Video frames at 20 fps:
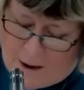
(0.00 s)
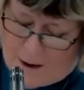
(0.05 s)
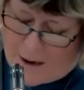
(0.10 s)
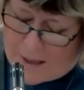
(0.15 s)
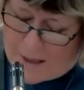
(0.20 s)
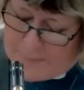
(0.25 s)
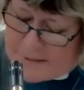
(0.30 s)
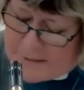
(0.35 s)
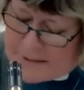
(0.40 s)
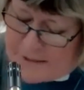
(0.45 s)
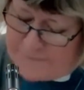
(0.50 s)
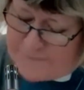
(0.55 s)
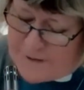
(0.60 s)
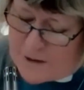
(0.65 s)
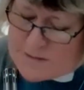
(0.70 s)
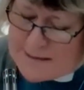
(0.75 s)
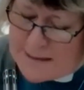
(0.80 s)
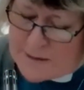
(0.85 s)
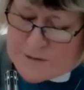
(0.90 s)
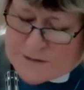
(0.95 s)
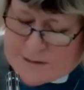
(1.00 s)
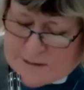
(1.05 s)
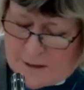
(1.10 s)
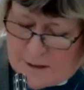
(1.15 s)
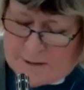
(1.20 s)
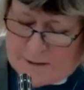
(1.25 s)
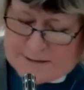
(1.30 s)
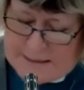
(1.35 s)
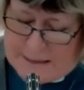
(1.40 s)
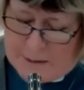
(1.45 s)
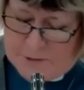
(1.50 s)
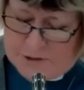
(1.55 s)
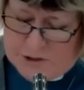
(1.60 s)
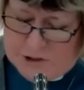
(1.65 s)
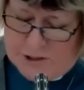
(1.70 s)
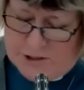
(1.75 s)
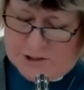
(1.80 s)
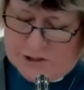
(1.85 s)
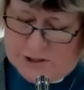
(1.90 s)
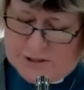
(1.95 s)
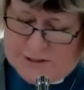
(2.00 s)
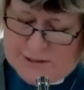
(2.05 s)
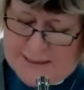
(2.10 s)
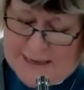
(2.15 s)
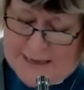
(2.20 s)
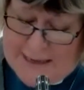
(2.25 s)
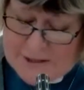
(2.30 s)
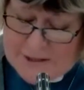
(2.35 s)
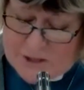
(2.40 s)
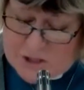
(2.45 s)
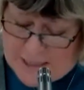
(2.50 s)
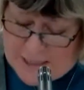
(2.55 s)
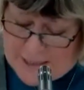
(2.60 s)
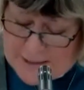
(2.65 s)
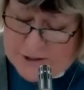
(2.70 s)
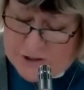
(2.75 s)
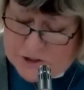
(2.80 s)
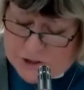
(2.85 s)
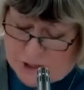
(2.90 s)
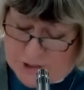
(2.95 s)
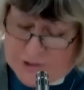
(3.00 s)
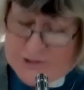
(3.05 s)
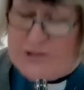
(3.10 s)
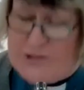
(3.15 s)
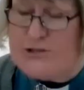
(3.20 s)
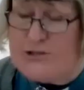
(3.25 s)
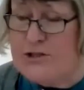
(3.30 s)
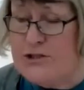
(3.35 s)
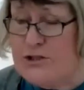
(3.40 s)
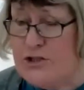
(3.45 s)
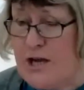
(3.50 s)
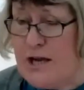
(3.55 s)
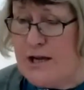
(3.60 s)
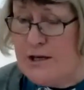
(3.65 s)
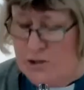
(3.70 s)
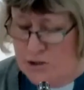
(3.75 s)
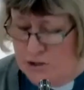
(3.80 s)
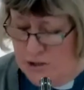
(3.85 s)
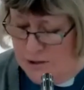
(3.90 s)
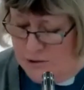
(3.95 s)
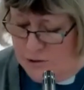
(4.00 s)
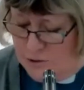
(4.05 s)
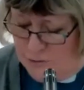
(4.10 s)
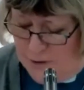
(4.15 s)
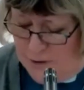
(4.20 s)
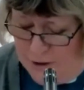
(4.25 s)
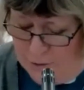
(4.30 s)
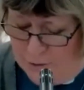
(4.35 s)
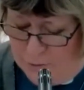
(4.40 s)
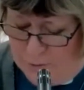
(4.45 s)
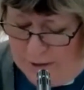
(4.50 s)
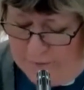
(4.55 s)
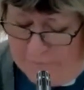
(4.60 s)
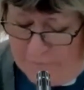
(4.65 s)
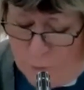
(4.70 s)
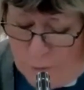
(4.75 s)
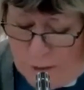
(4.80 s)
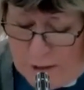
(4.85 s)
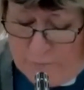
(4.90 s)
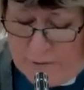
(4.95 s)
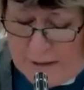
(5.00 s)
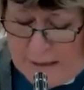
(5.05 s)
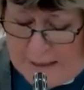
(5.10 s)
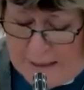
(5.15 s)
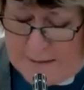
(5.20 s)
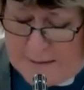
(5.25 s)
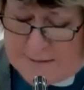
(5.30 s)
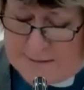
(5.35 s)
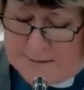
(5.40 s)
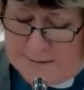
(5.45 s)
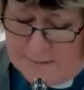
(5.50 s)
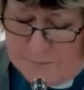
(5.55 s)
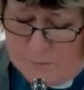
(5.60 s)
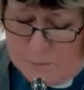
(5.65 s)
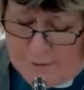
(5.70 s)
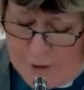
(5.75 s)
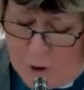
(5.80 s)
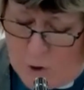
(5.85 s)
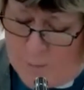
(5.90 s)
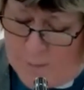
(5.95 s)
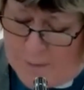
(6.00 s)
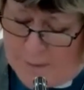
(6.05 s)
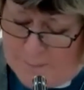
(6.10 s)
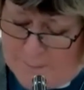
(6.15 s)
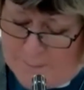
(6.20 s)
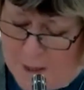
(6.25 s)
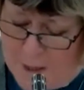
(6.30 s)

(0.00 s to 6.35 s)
I believe those outside our churches can challenge us to change and grow if we relate to them with open